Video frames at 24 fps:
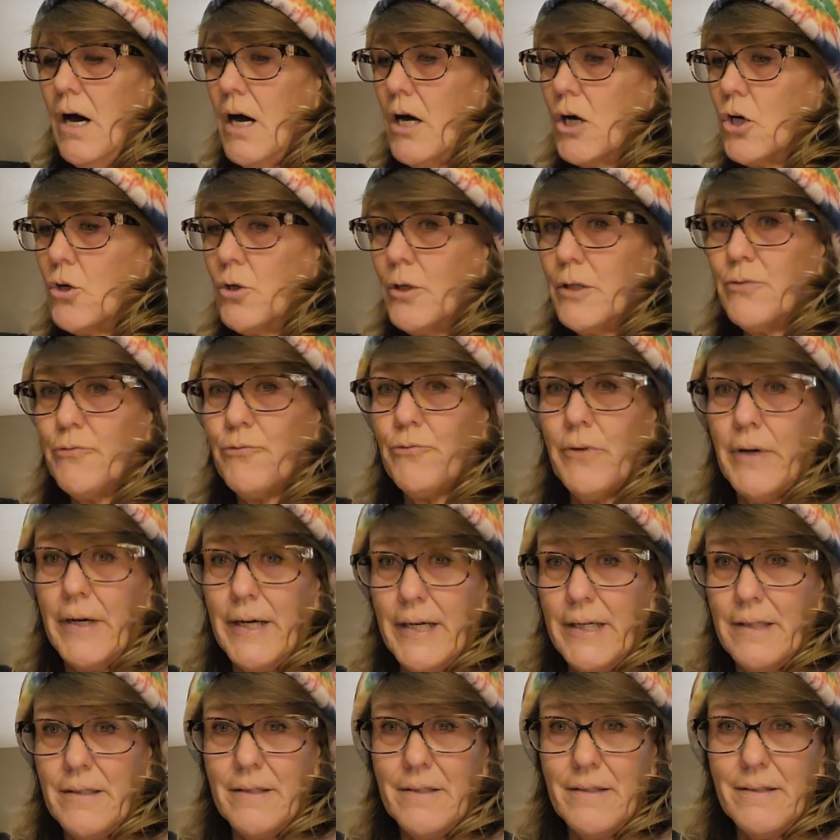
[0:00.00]
good
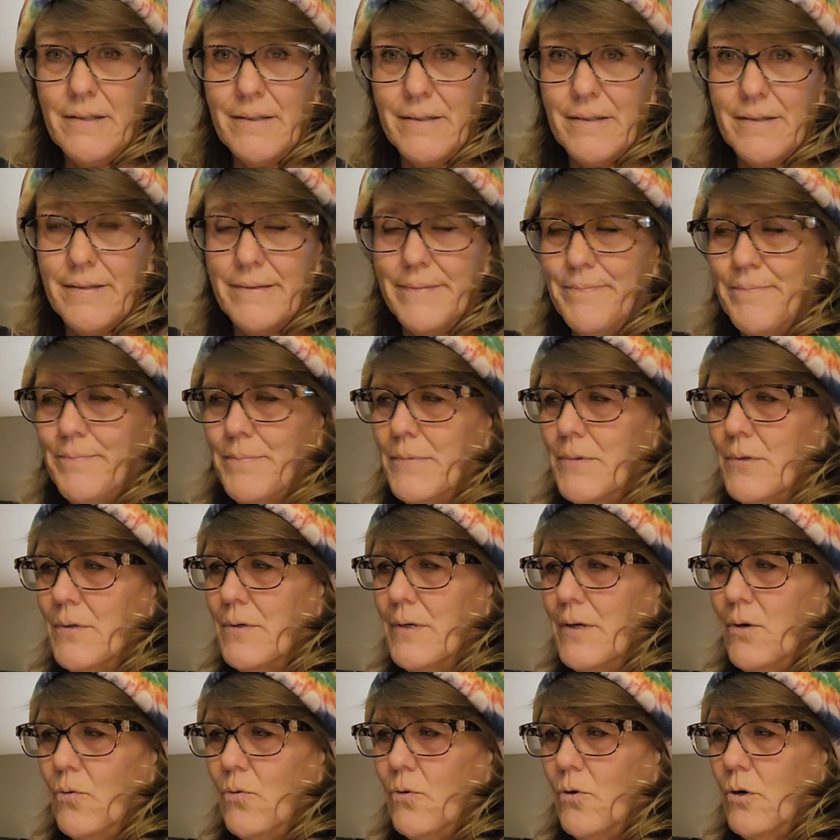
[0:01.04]
friends
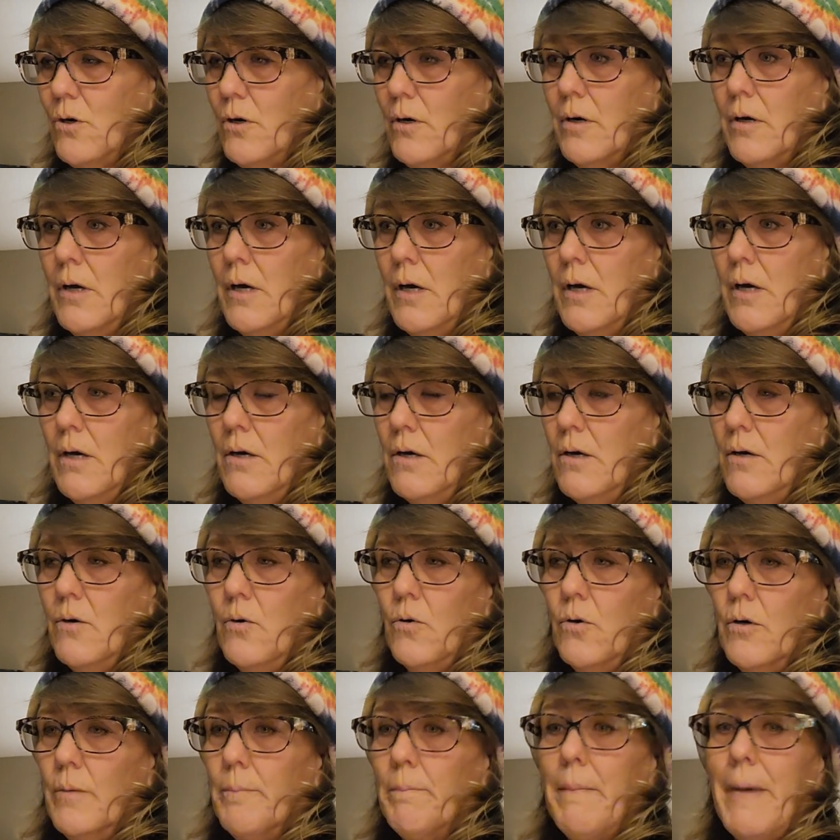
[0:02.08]
or
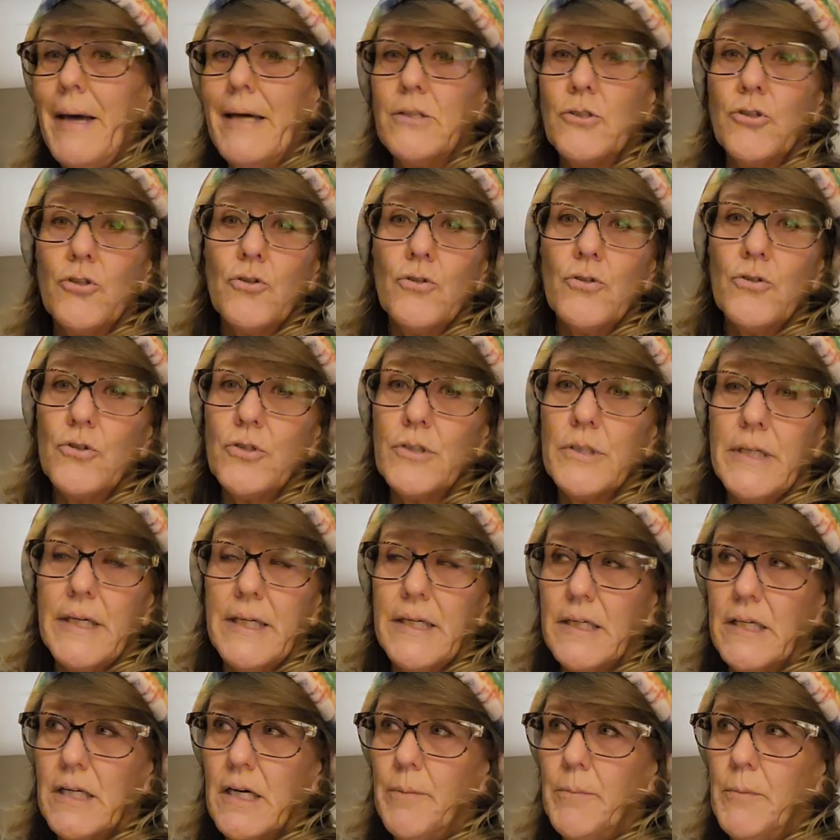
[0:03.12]
mentors
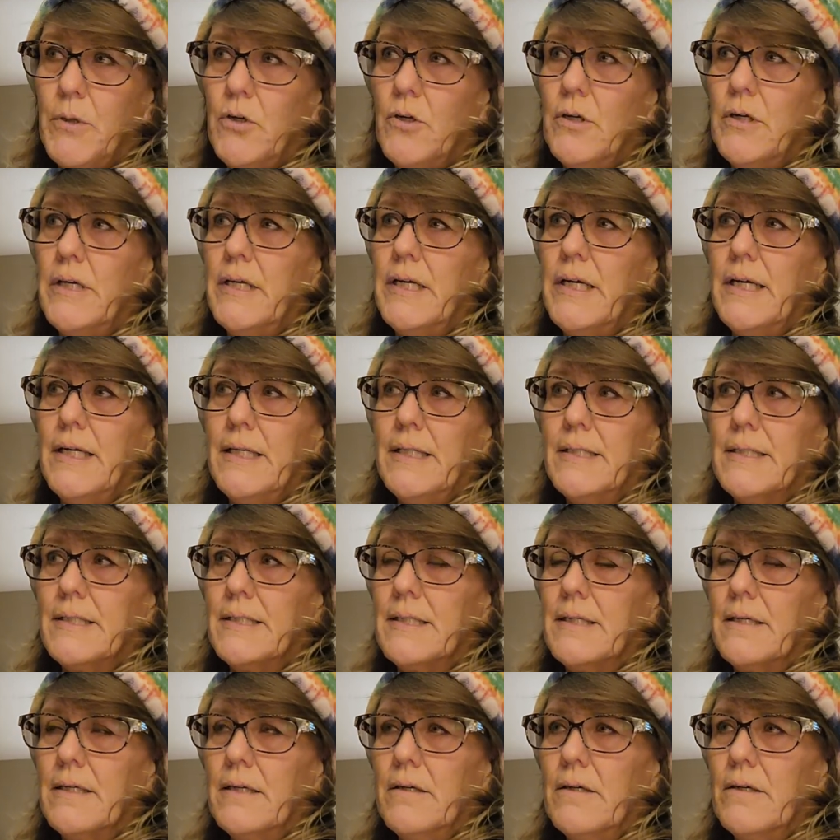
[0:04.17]
in communities
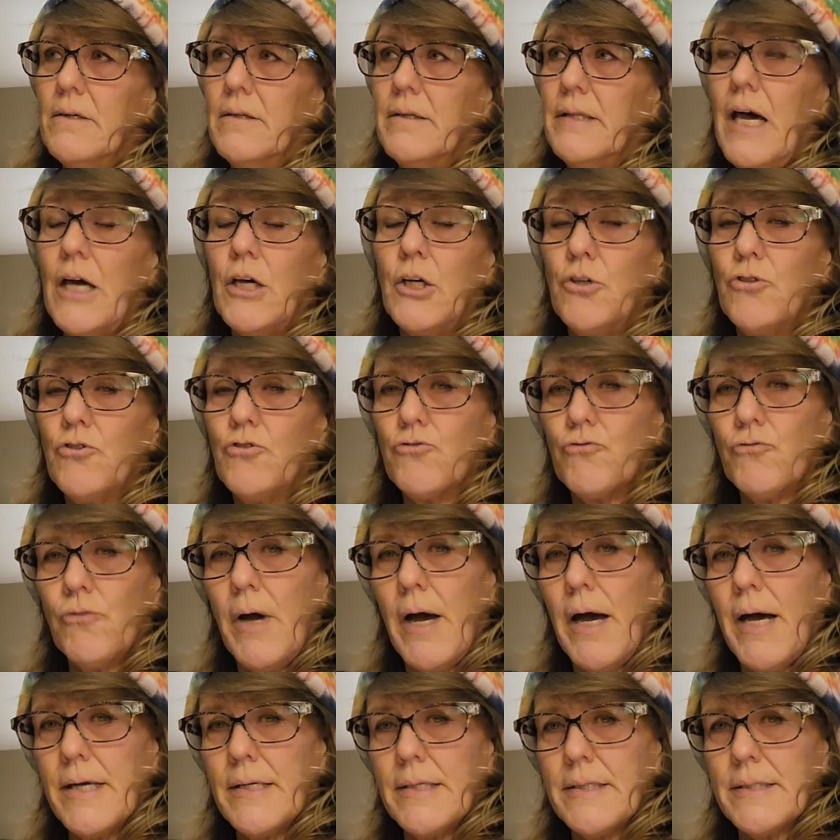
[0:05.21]
that you
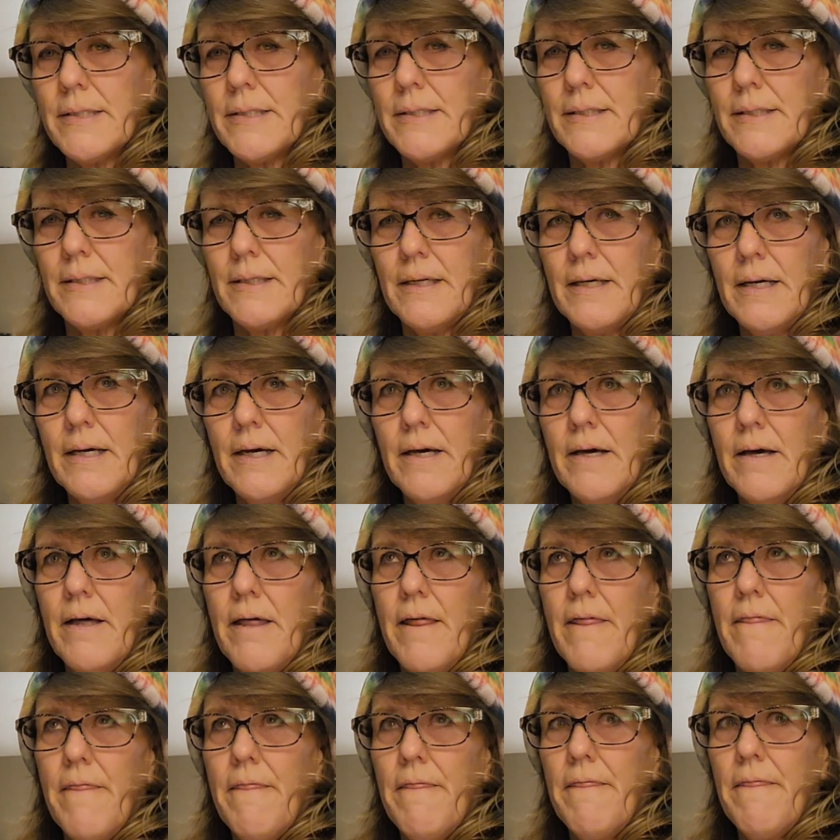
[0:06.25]
trust
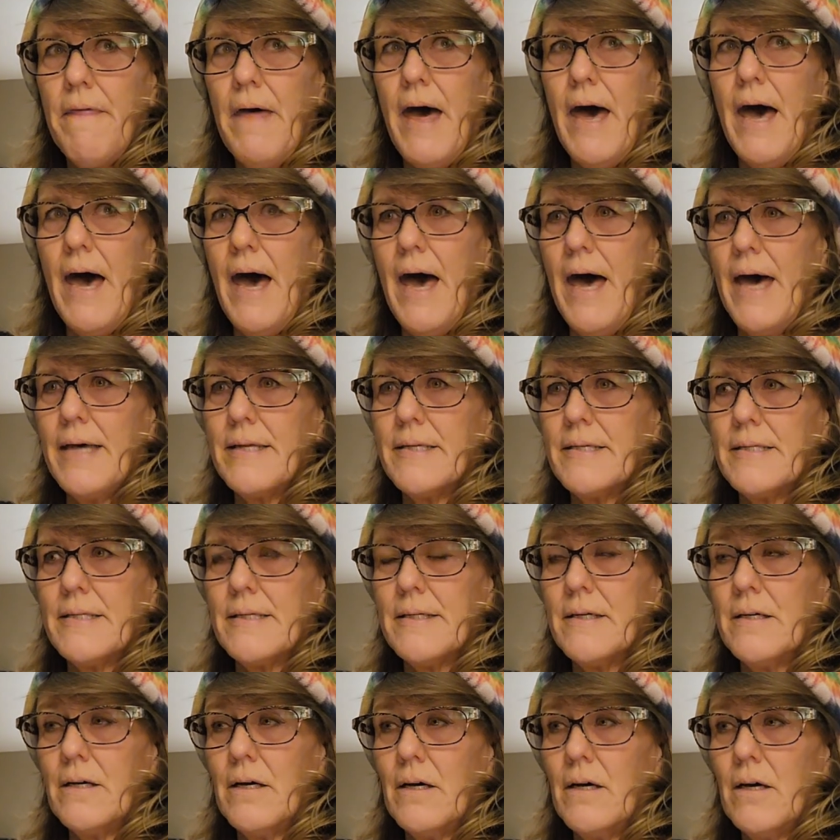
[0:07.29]
that
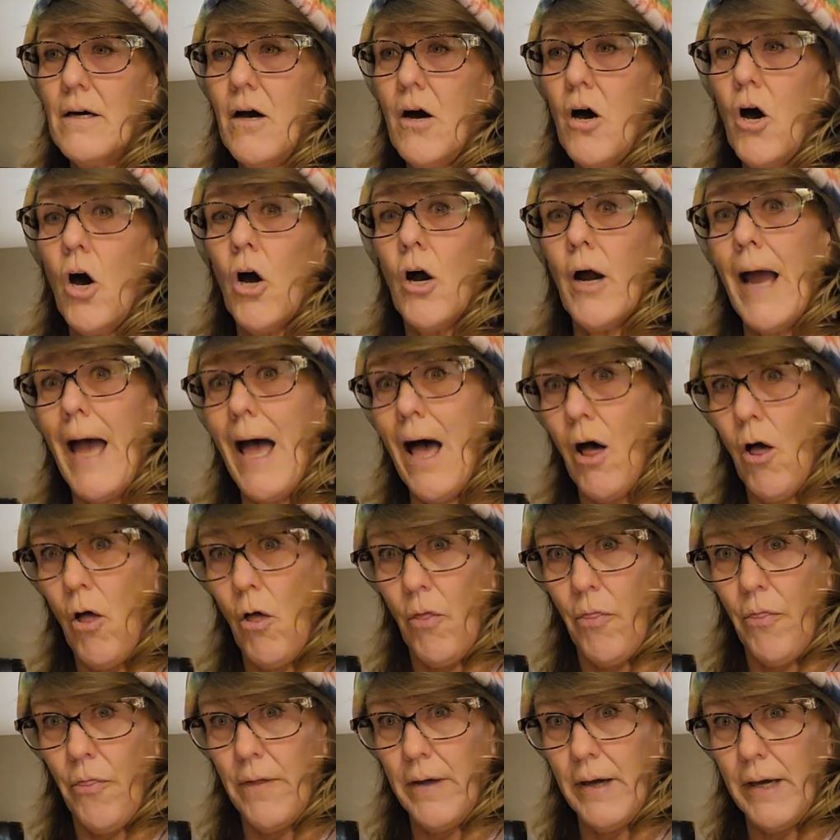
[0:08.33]
are
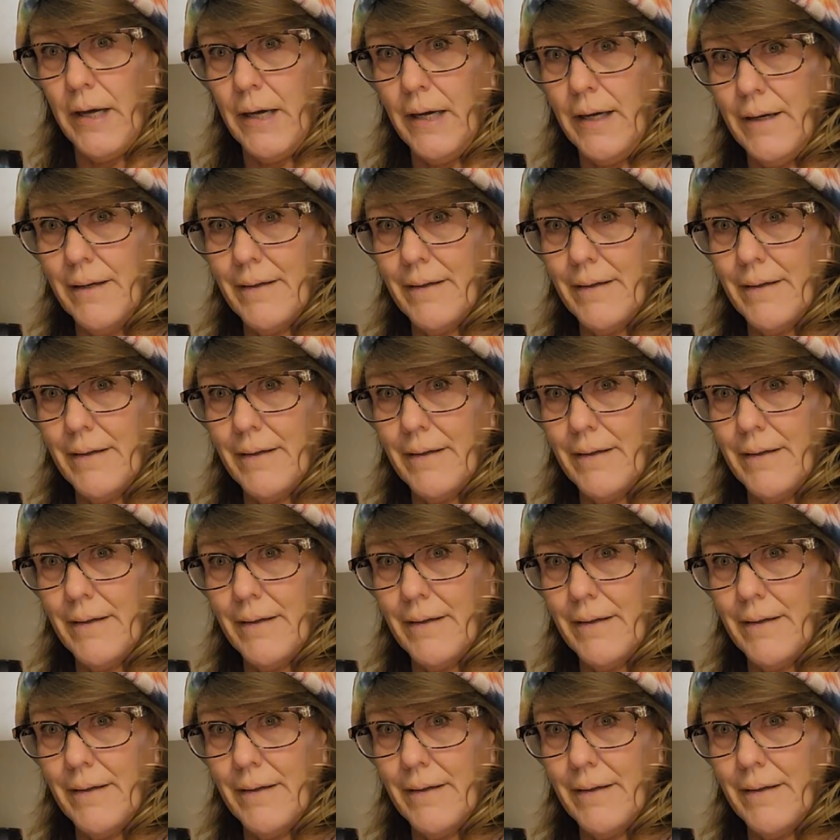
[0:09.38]
healthy,